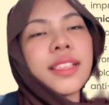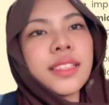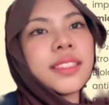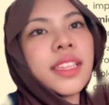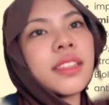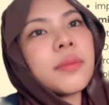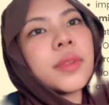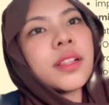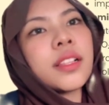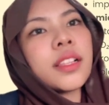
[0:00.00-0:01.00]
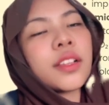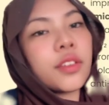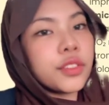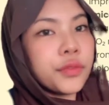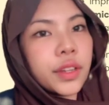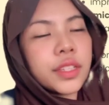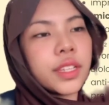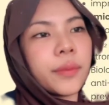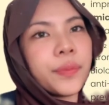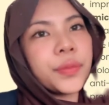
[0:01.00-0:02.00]
sustainable
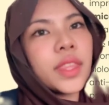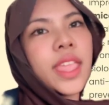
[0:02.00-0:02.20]
construction.